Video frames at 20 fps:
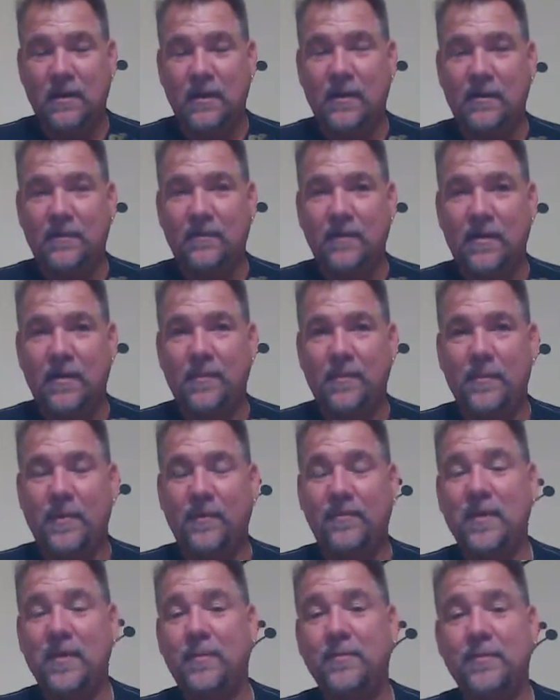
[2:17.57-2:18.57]

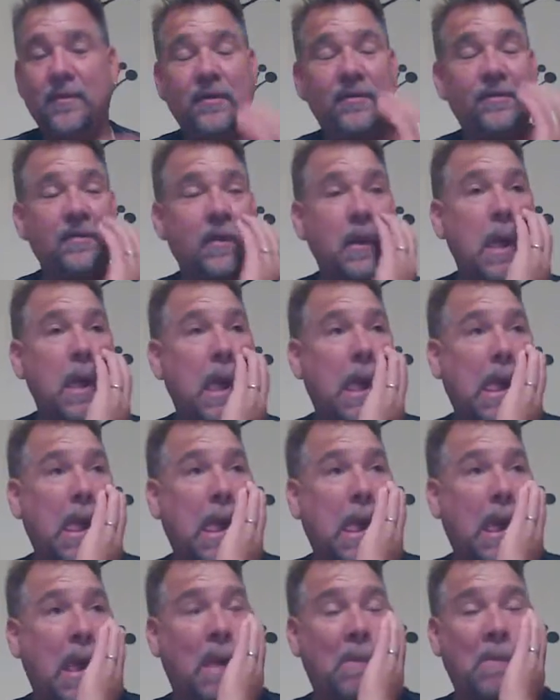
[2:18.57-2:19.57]
of substance.
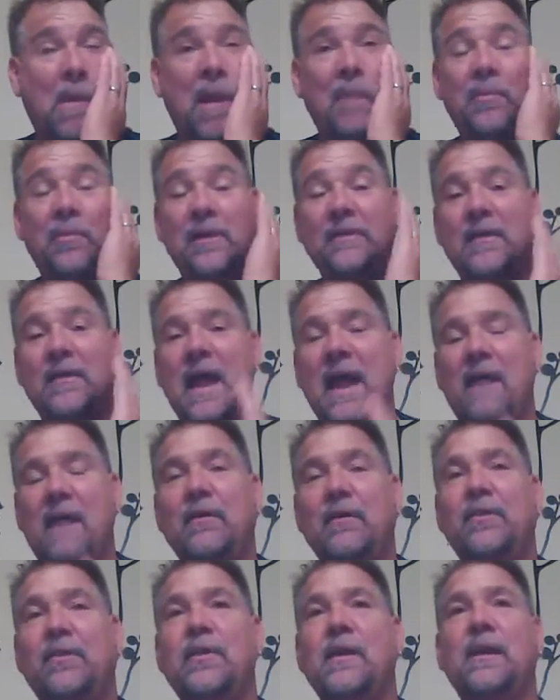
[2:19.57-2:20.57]
I believe
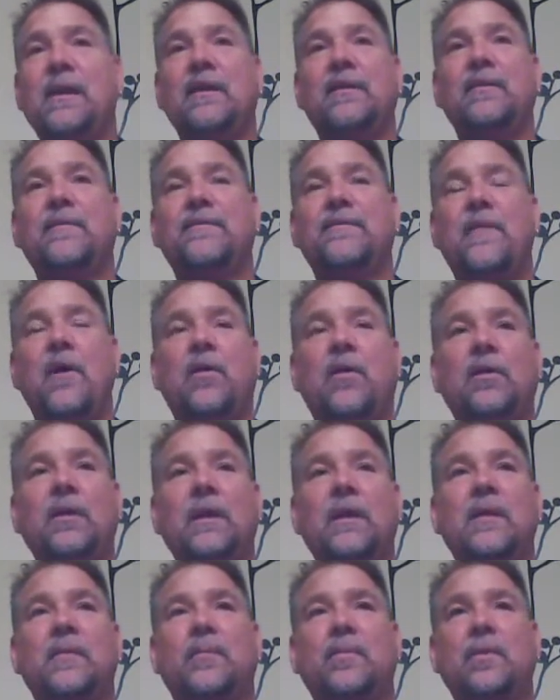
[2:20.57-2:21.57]
everything is
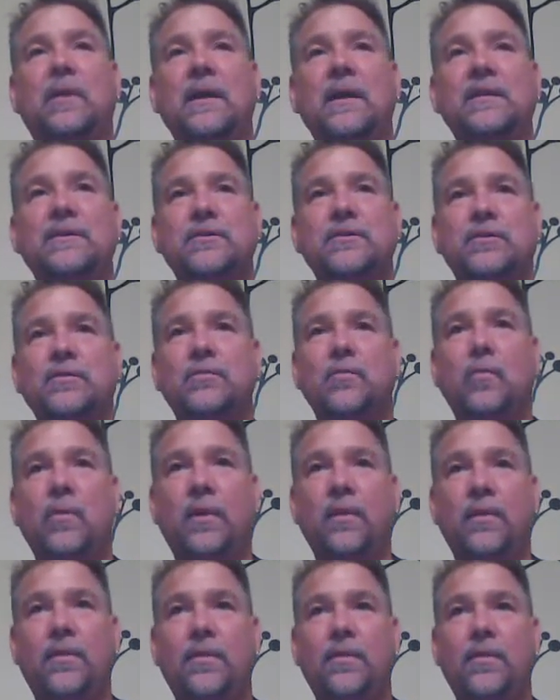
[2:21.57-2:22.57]
falling in place
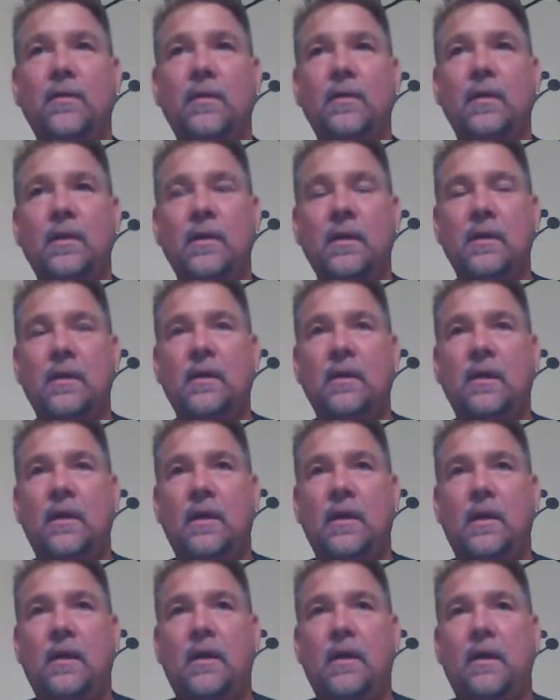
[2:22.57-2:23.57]
with
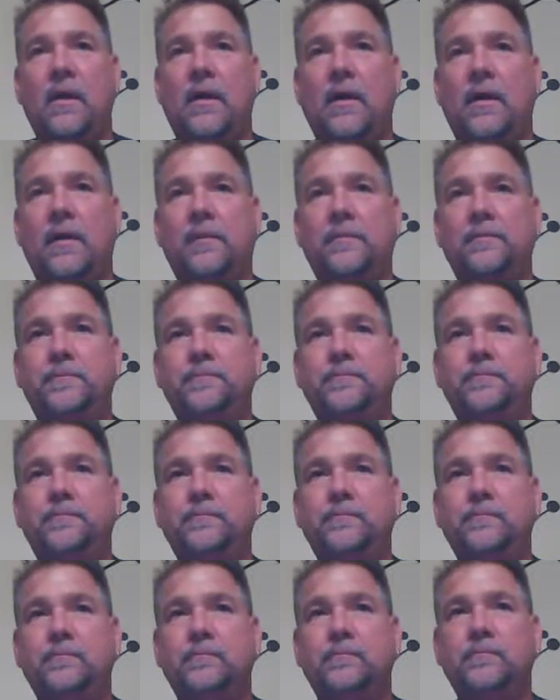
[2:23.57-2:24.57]
um,
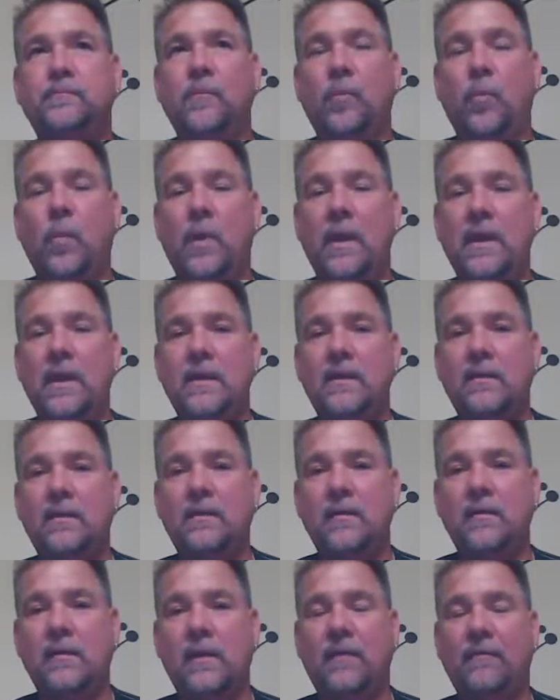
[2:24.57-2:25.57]
the way
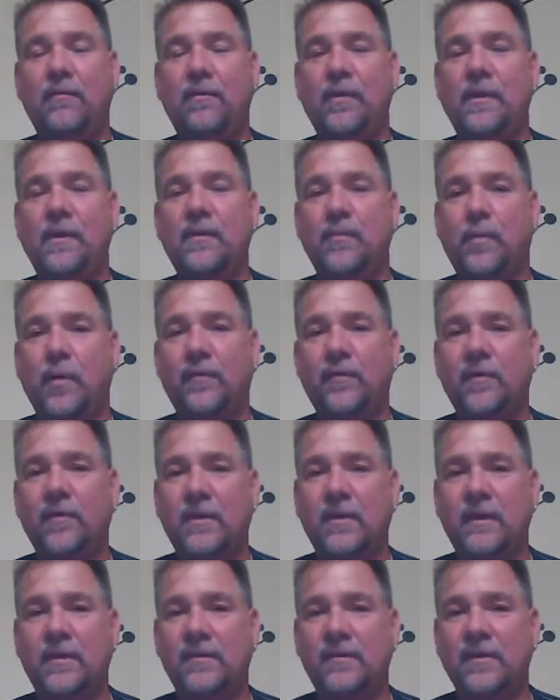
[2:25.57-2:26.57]
everything is
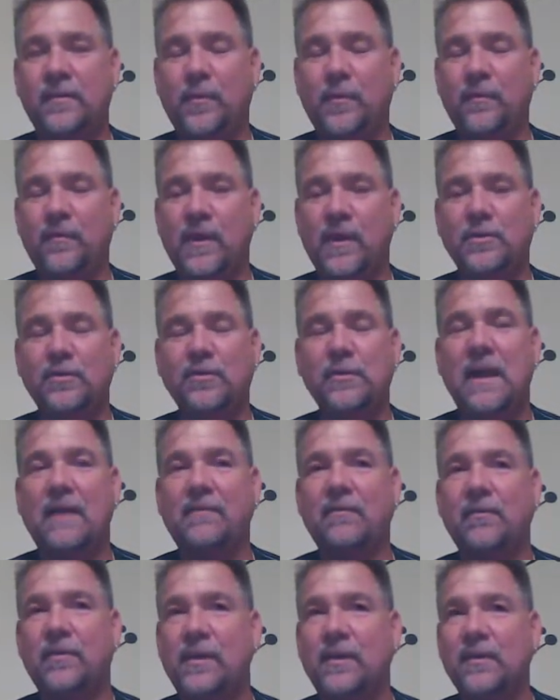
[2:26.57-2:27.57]
perfect in its imperfections.
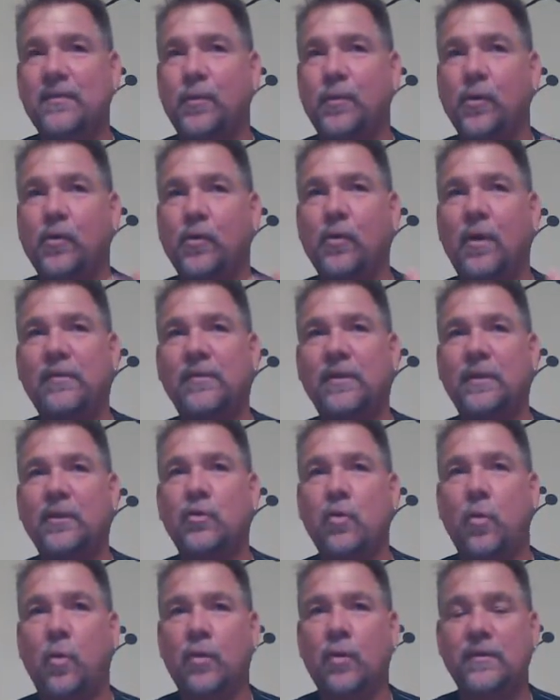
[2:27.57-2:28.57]
Everything is progressing
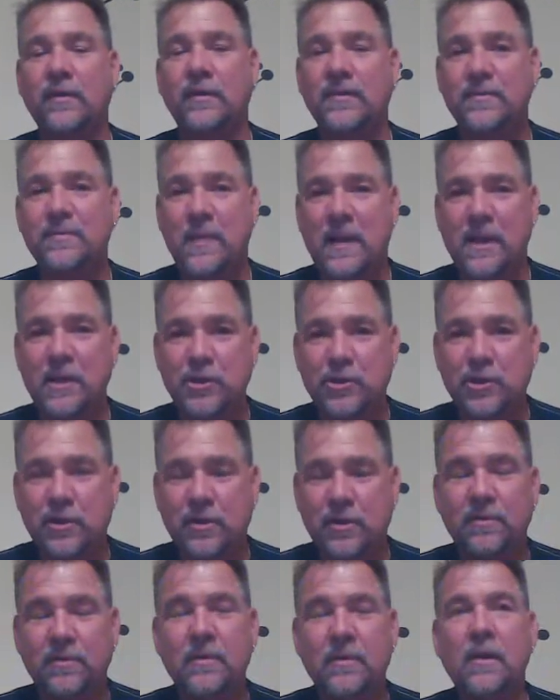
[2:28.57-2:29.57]
towards
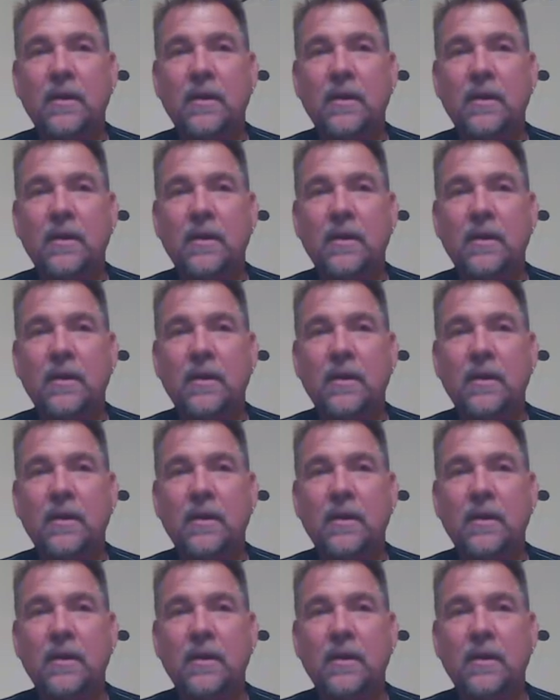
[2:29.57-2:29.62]
expansion,